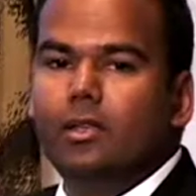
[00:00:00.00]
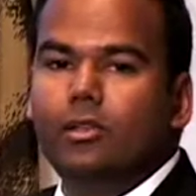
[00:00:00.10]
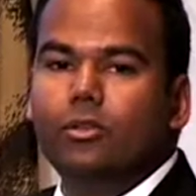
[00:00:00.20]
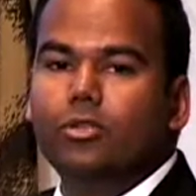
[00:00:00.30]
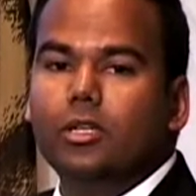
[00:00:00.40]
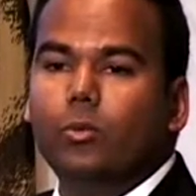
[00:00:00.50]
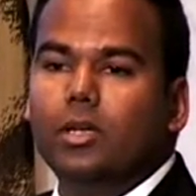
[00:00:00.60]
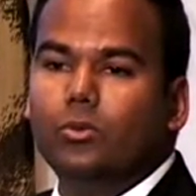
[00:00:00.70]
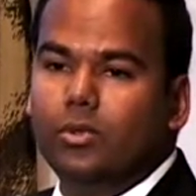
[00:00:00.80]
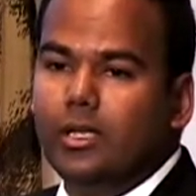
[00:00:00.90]
Usually
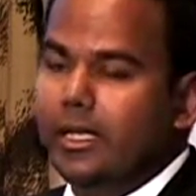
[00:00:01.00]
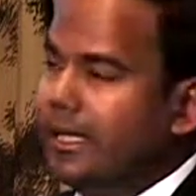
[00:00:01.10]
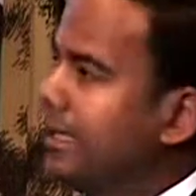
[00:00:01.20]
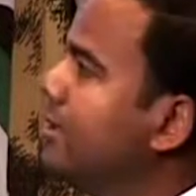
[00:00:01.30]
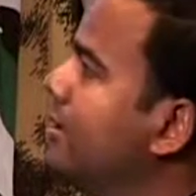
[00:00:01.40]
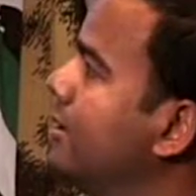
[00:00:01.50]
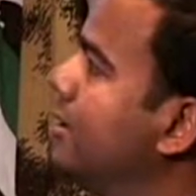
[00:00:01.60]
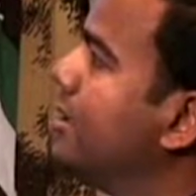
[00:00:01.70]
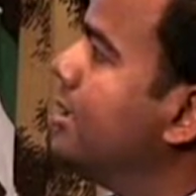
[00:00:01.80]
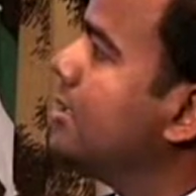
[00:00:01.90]
one would need
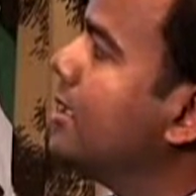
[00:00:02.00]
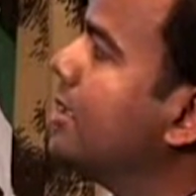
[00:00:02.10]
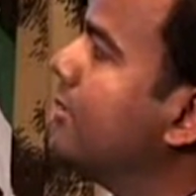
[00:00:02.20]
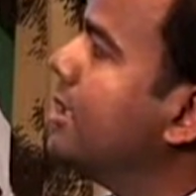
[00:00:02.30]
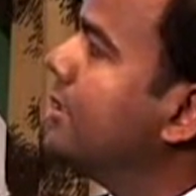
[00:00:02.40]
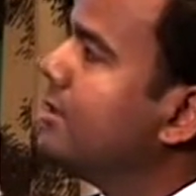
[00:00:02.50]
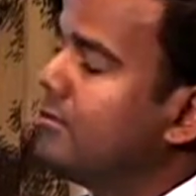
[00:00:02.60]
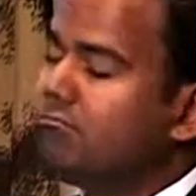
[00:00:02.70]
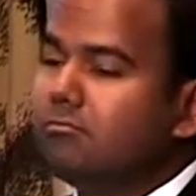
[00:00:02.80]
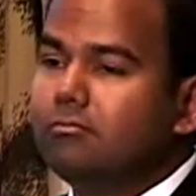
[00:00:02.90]
a single medicine
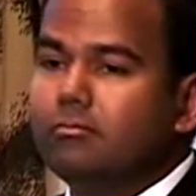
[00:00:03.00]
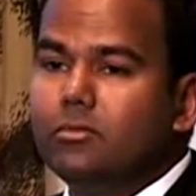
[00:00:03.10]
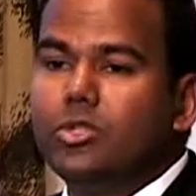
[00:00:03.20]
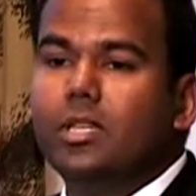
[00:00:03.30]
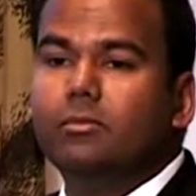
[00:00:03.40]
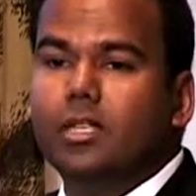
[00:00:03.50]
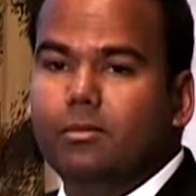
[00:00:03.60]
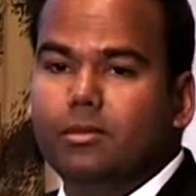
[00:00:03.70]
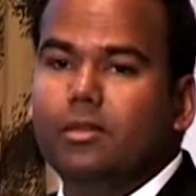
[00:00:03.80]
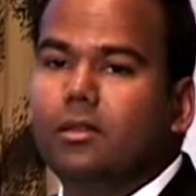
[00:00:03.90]

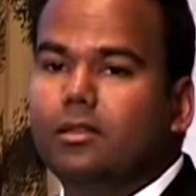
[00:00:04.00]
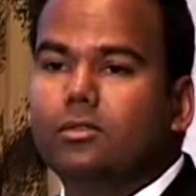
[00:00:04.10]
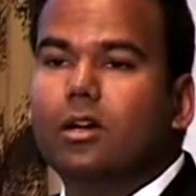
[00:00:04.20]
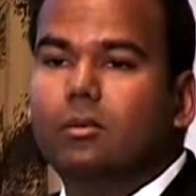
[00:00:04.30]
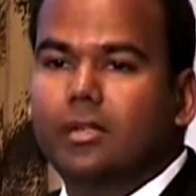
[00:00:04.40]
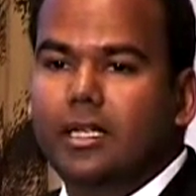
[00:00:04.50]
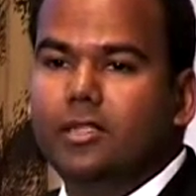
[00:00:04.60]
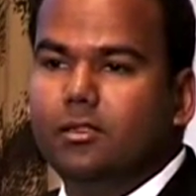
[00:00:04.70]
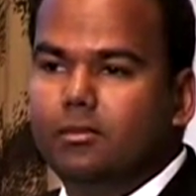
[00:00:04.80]
Sometimes there is combination